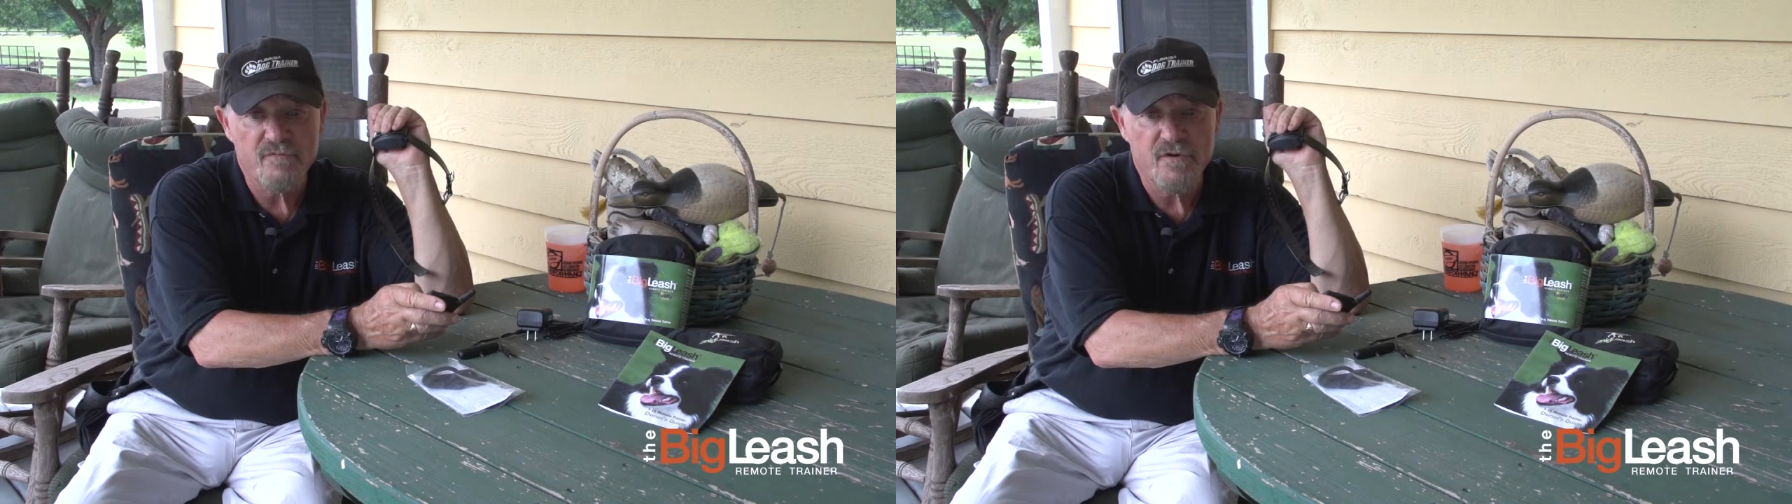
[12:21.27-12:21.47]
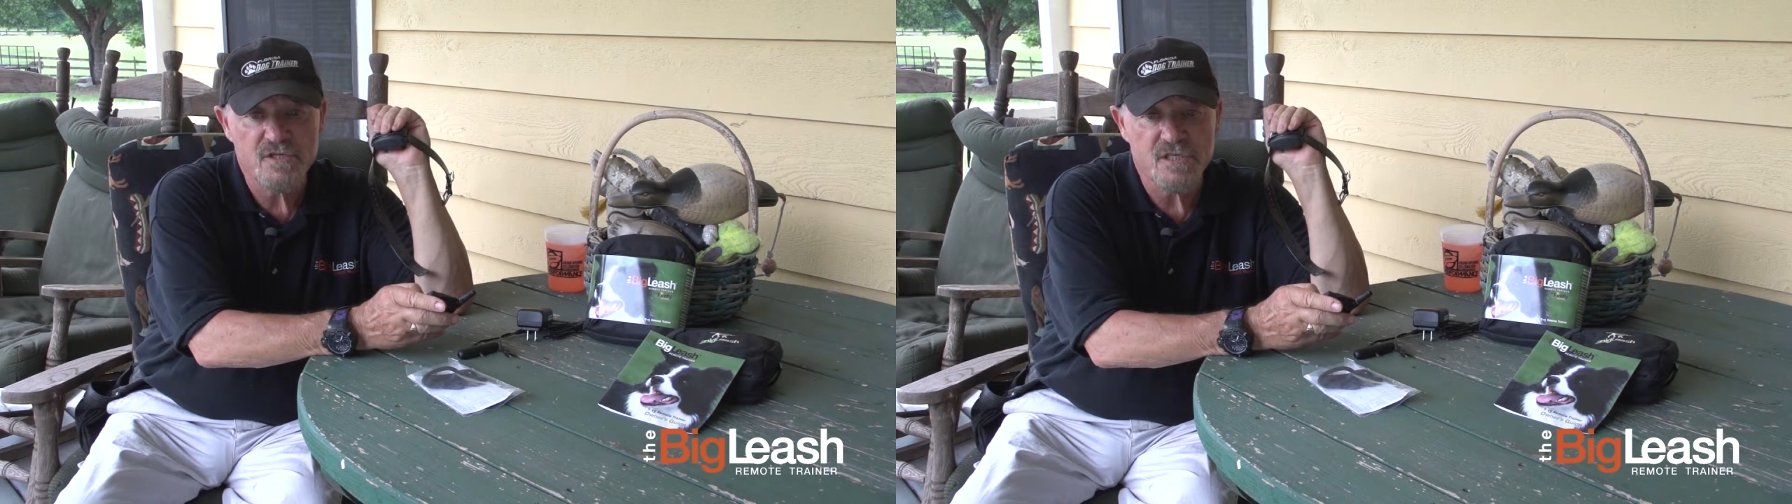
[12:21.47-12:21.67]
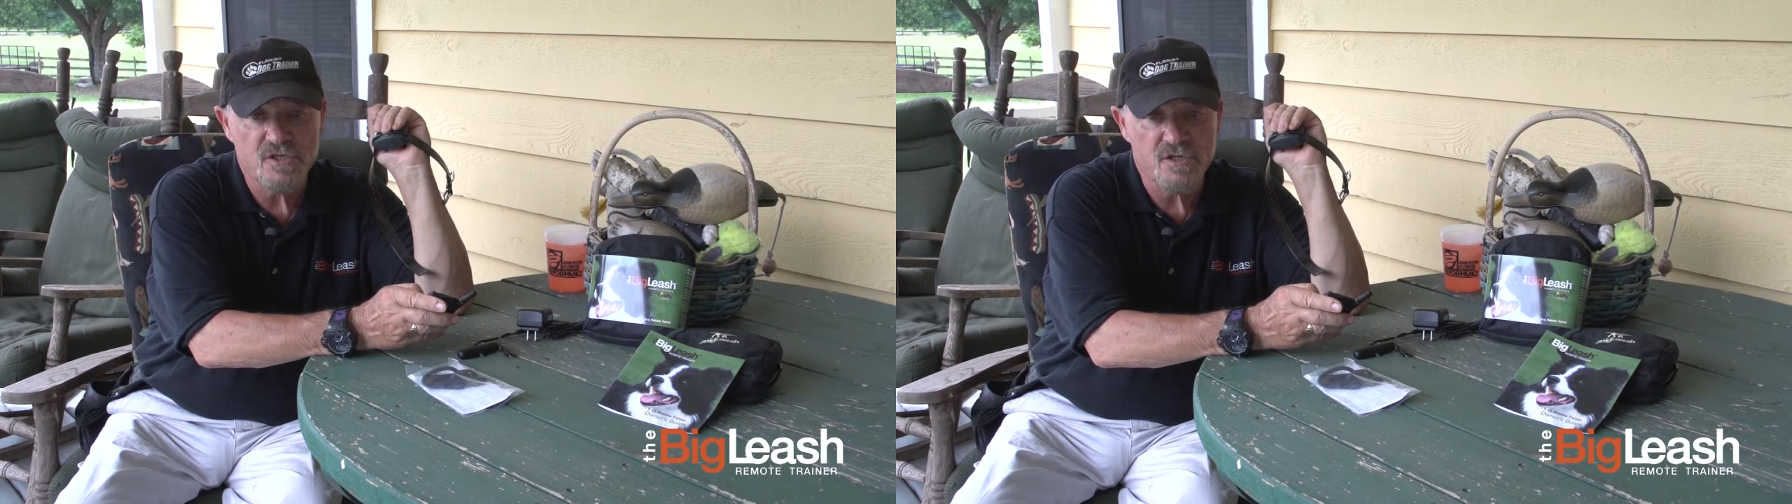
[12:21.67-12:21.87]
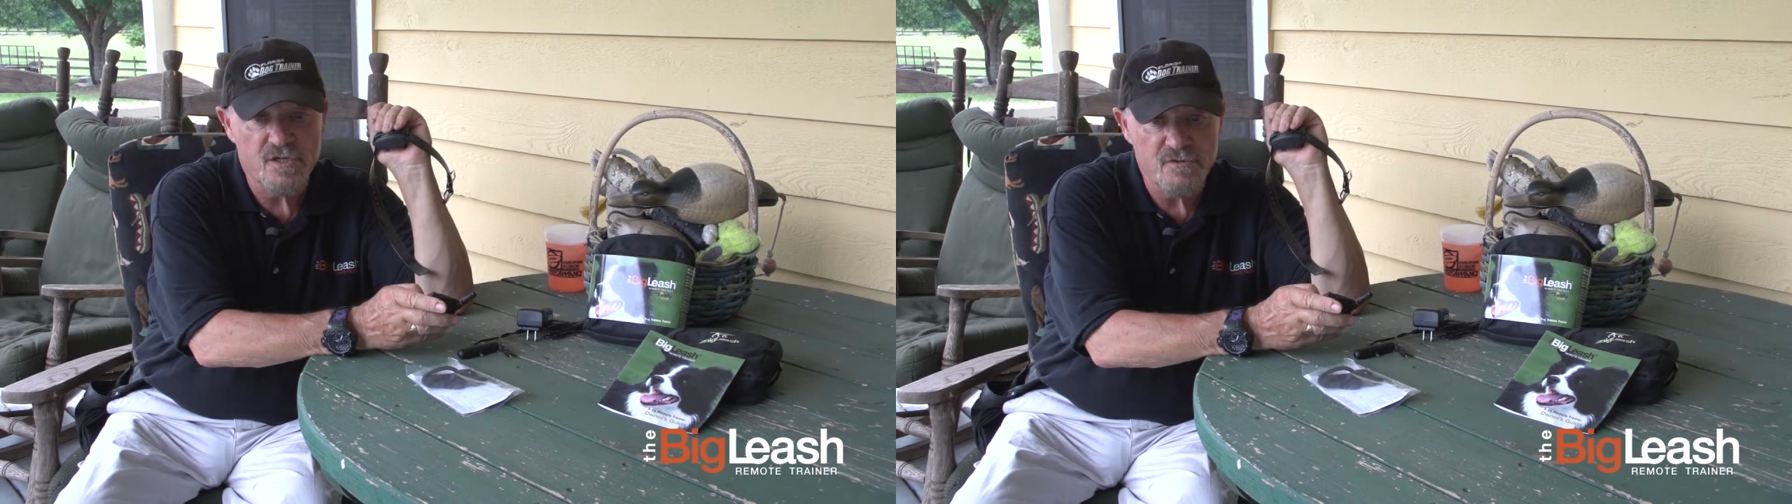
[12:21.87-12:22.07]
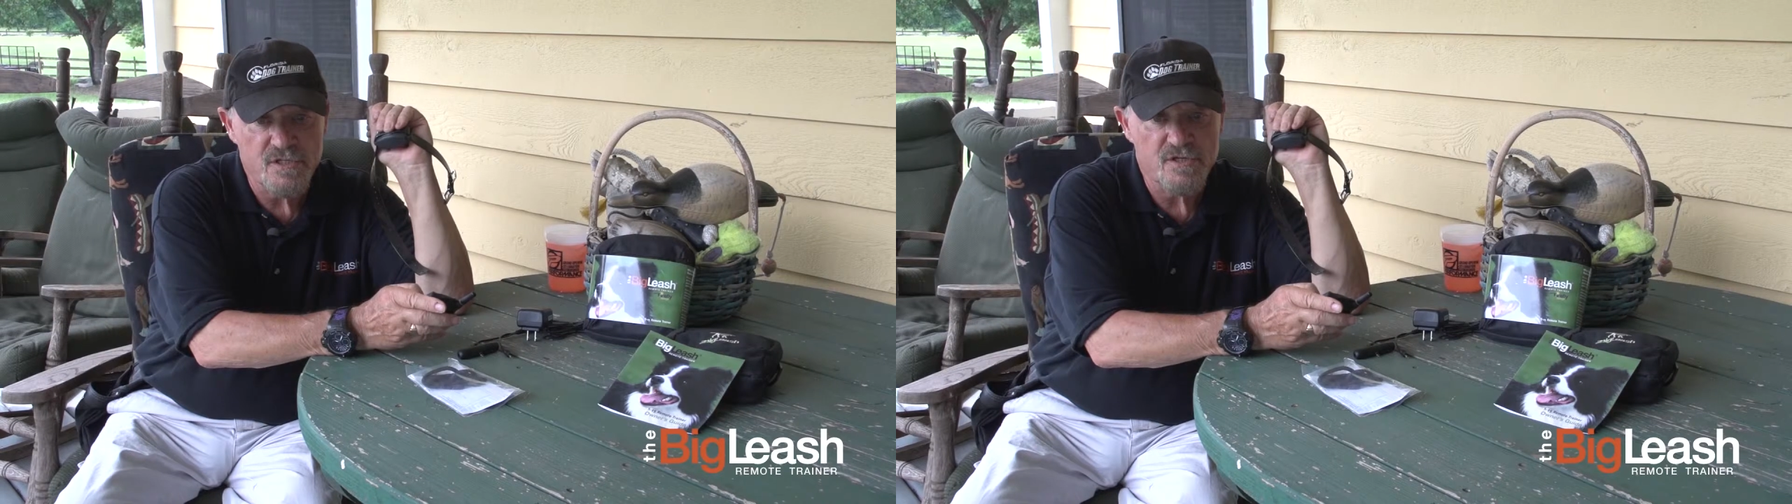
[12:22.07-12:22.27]
first
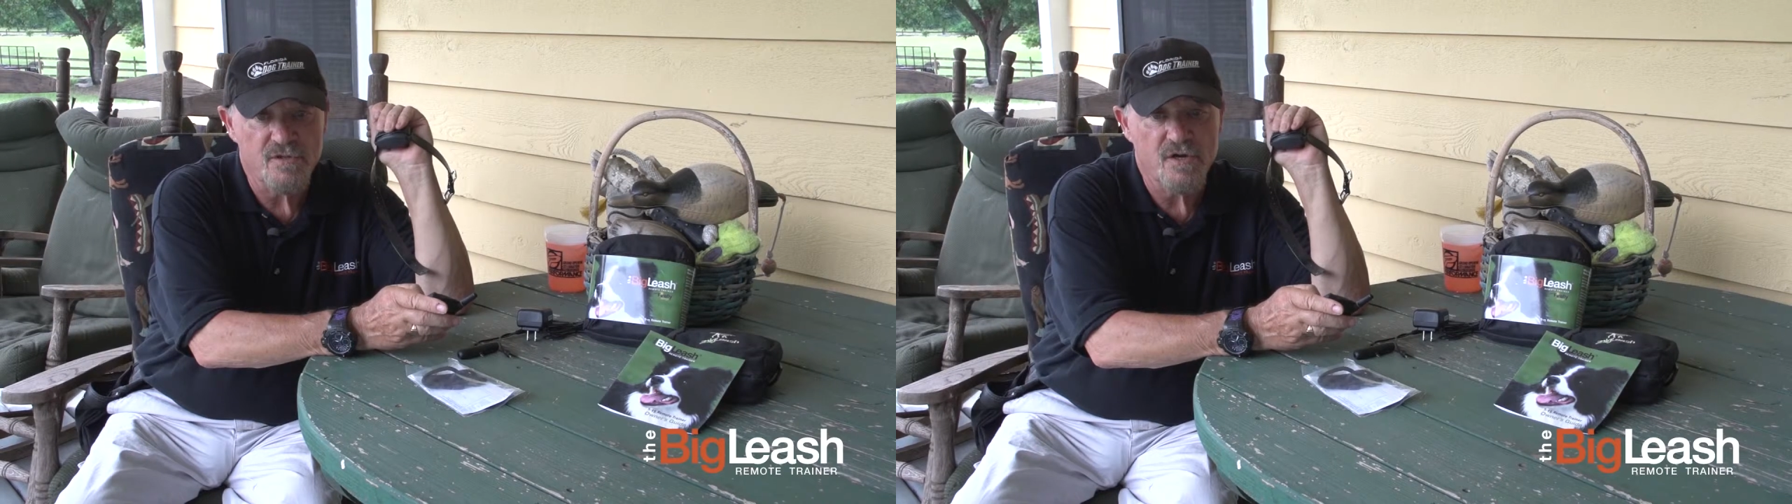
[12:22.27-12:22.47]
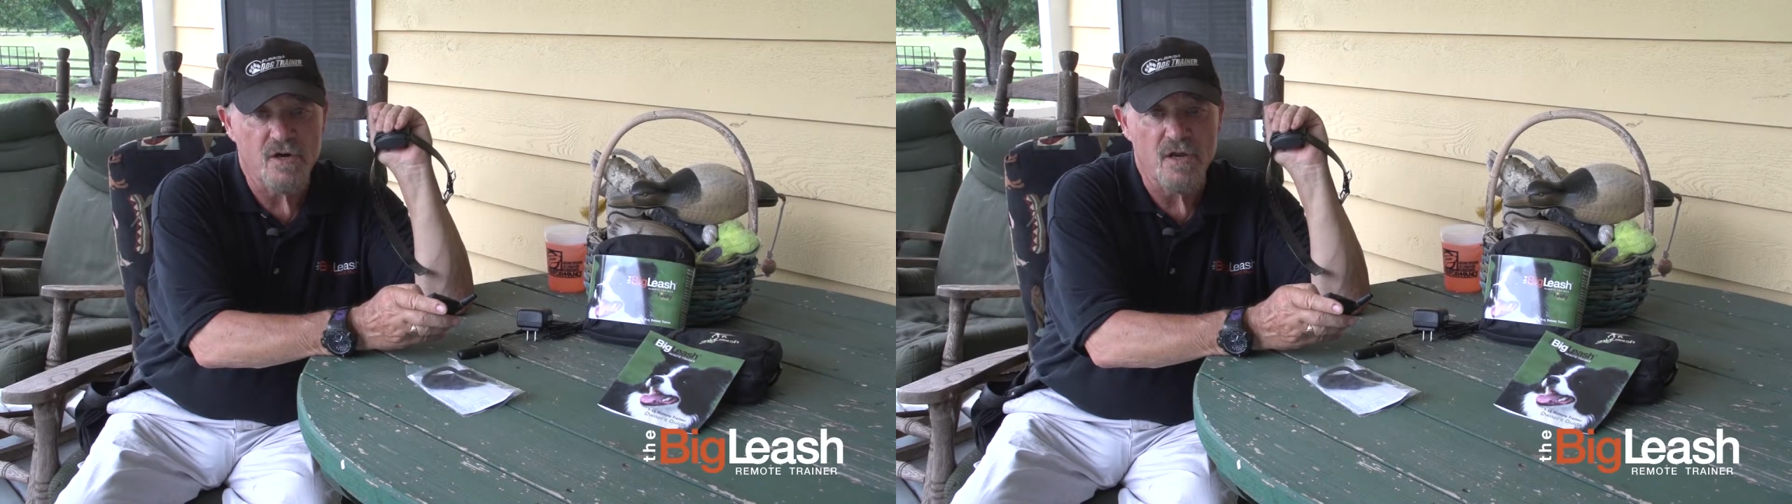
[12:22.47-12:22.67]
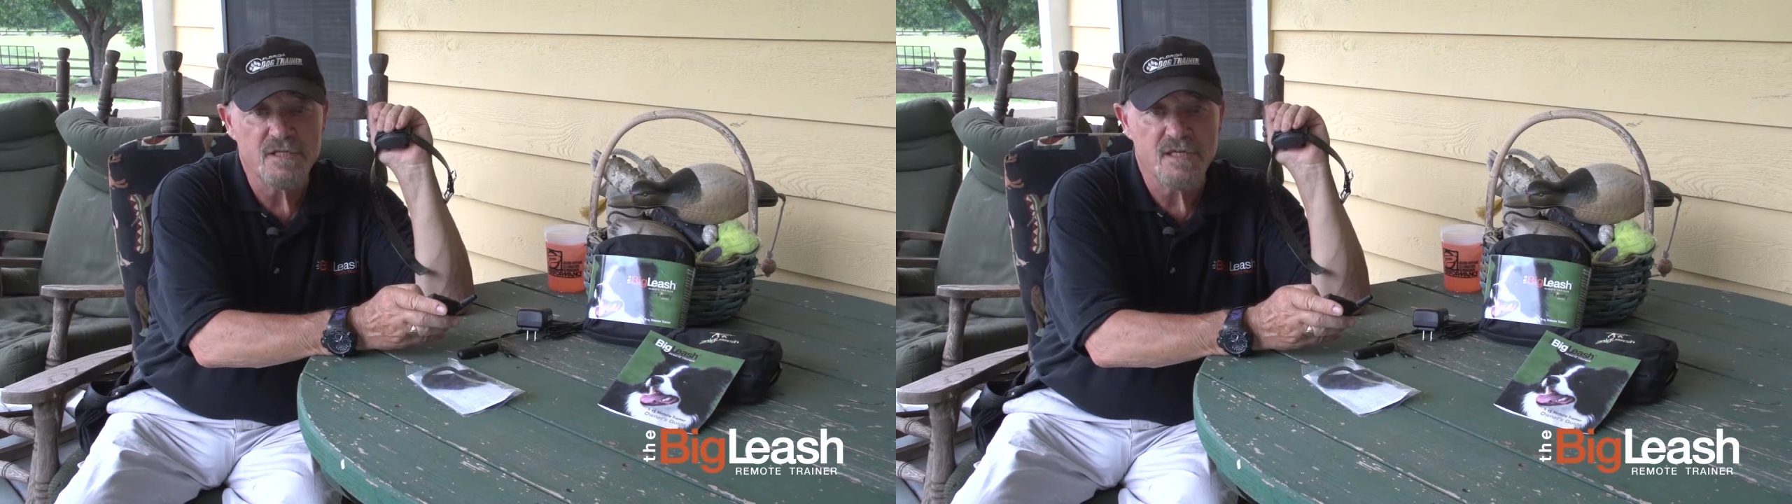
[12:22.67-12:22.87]
introducing to the collar,